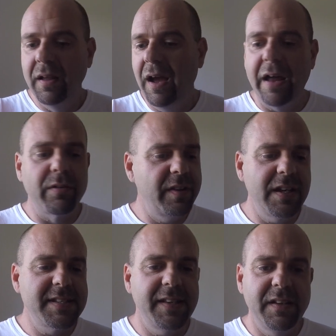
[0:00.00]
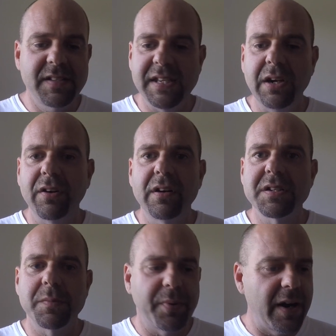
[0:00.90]
I don't think it's any secret or
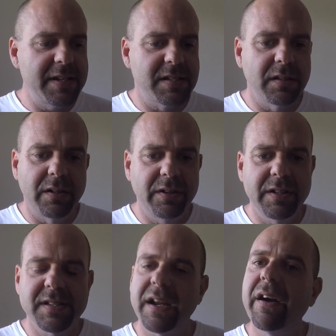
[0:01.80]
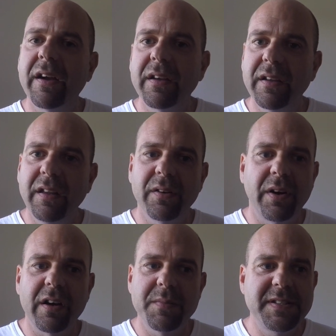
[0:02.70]
surprise to learn that Sarah,
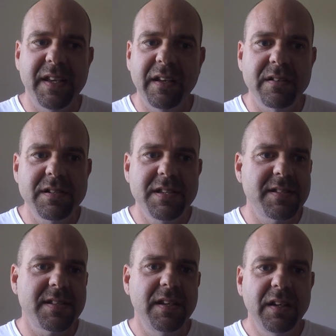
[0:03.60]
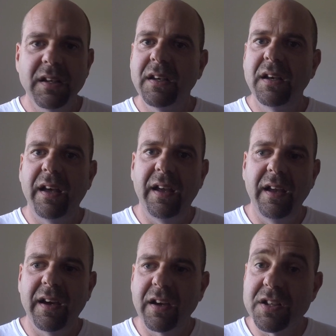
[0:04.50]
Huckabee Sanders is
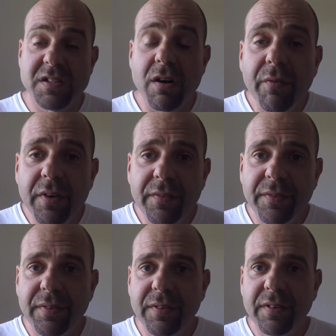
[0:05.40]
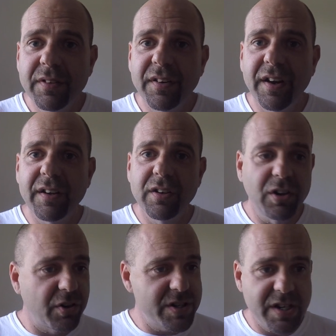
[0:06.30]
a conservative, right? Good
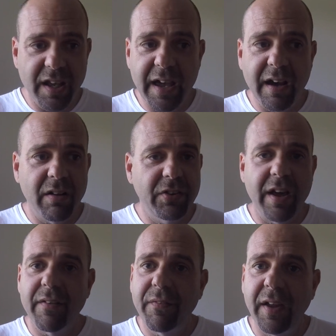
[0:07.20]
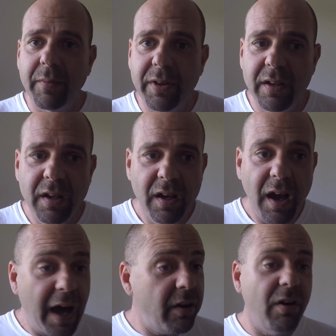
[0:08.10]
Christian gal's got a family.
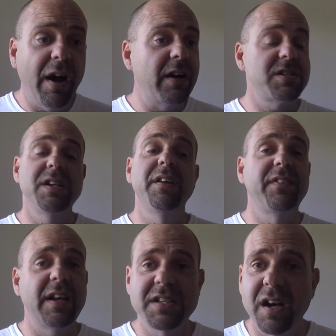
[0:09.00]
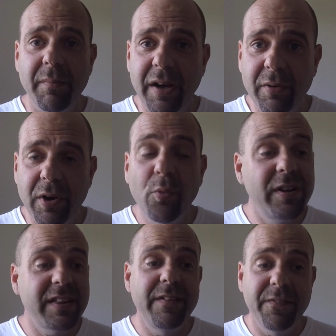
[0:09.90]
I don't know how she does that job, by the way,
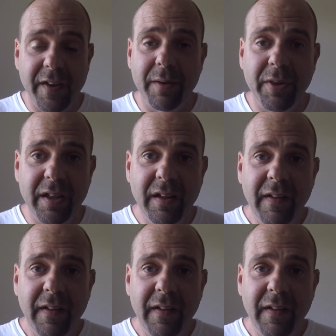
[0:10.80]
with a family.